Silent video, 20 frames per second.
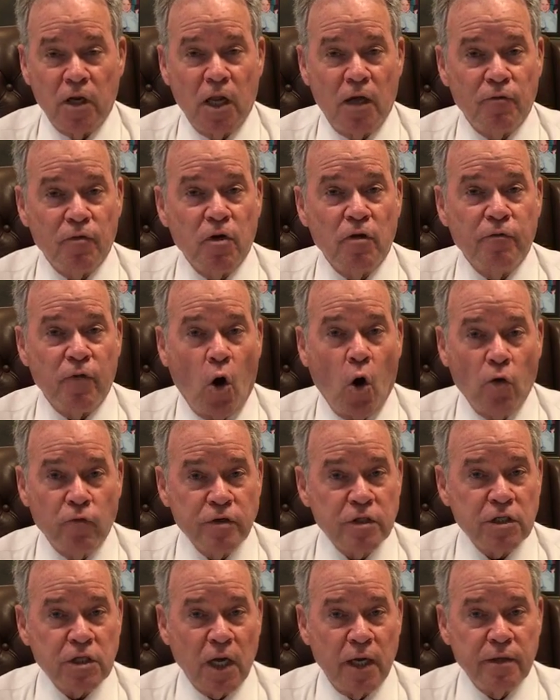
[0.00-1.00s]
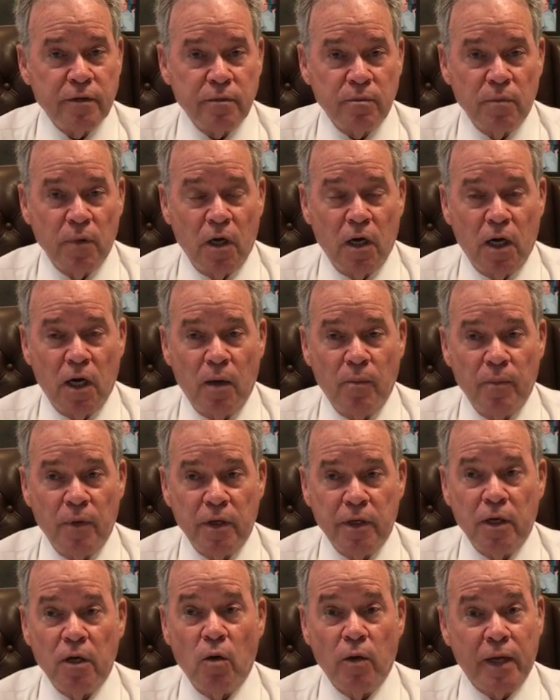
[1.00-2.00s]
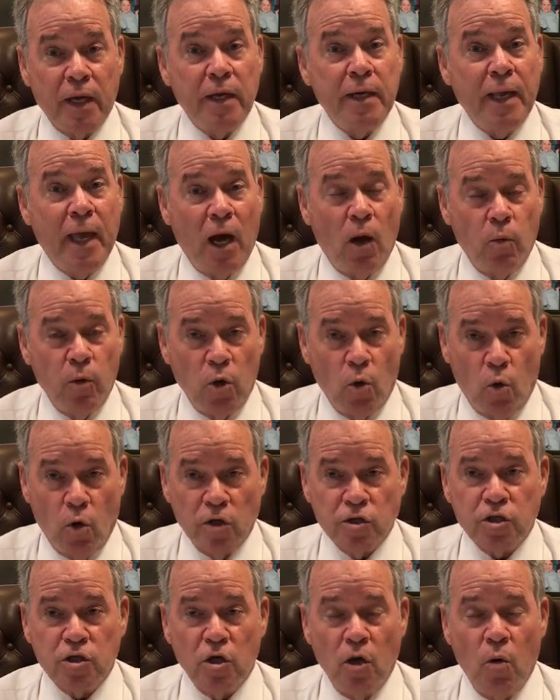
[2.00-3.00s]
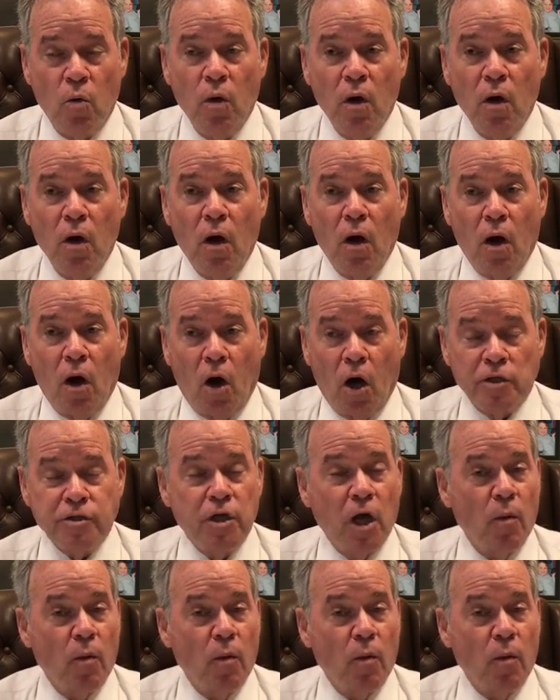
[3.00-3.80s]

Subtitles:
Another level of oversight. Now we also